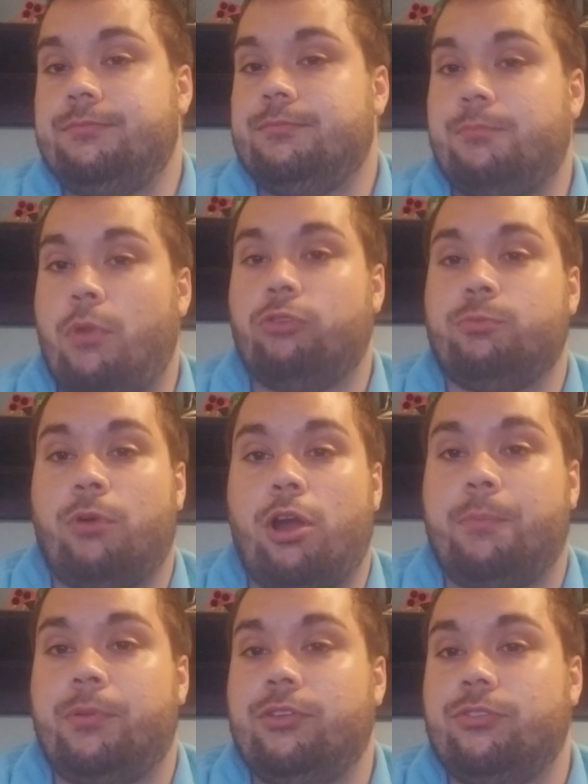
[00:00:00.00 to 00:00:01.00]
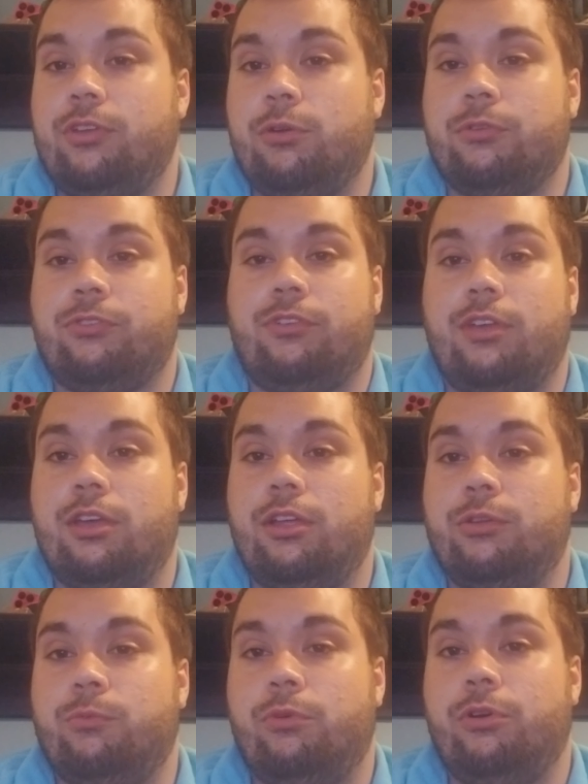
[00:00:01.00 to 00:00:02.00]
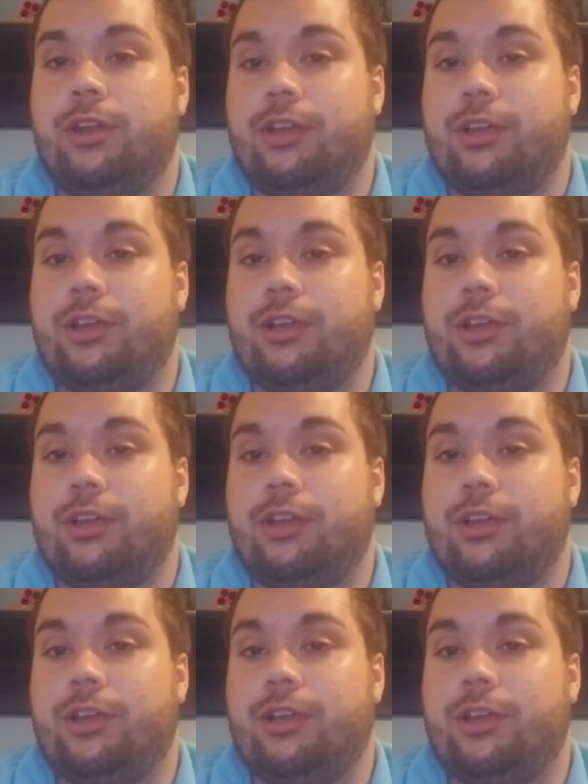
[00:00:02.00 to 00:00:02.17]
most properties deal with steel and wood,